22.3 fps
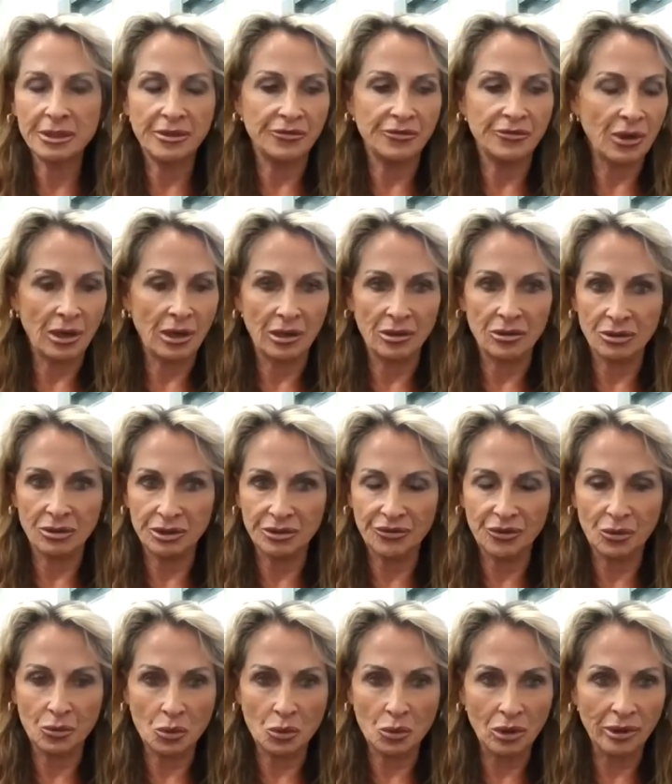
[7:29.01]
the follicles
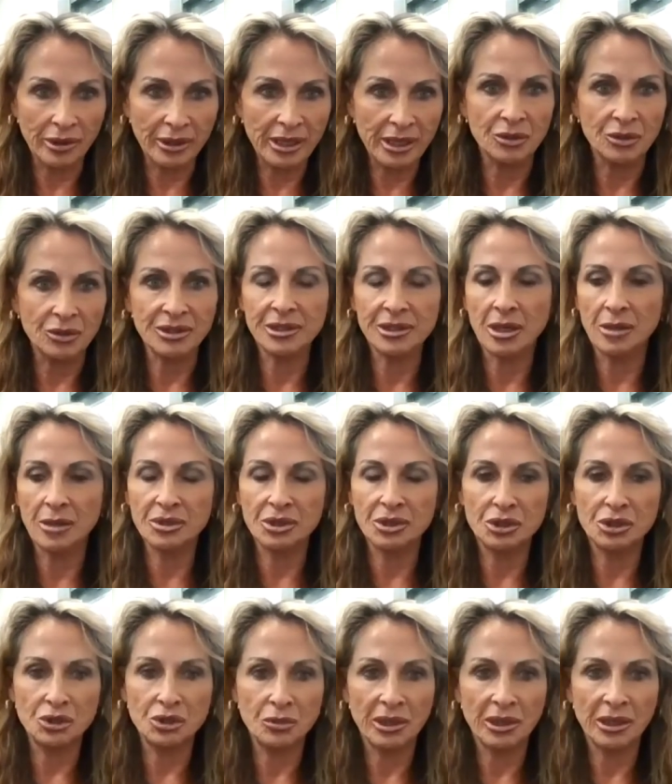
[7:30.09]
from working or stops the
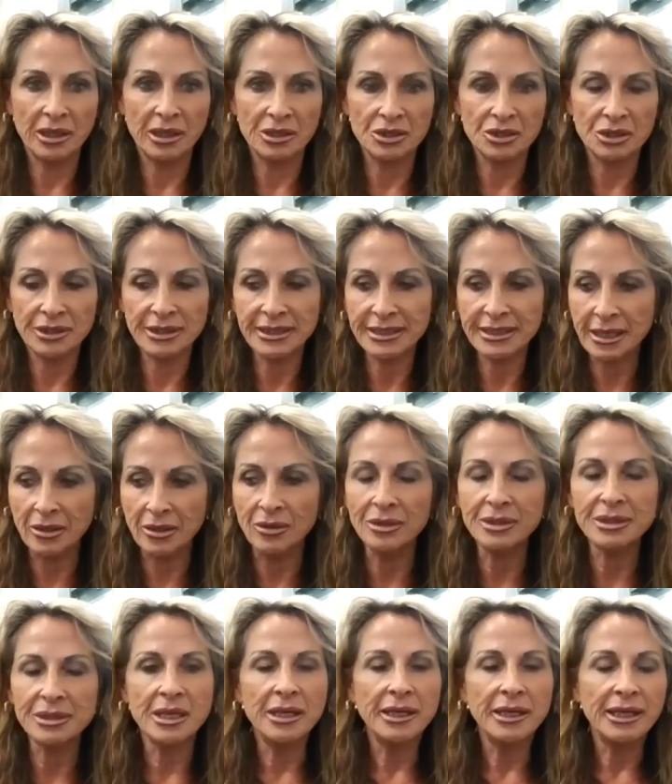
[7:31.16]
duplication of
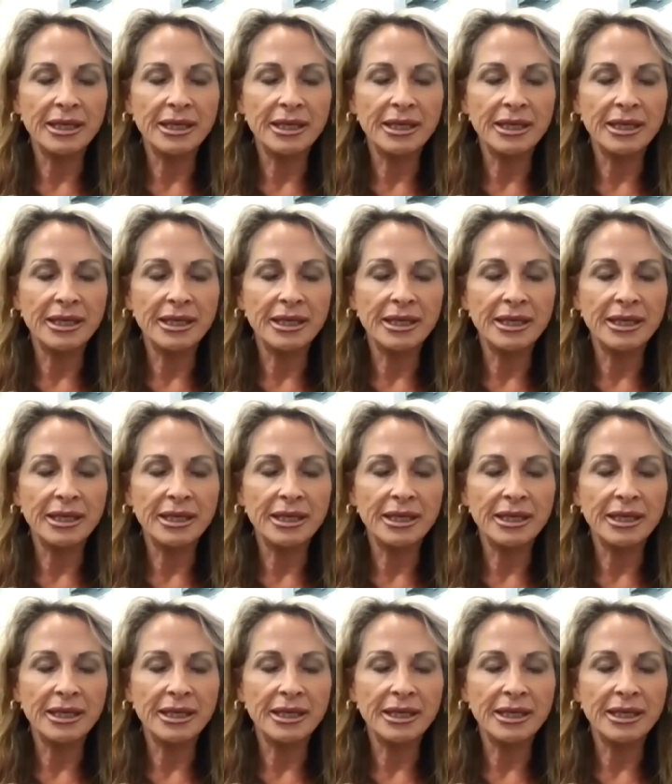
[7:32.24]
cells.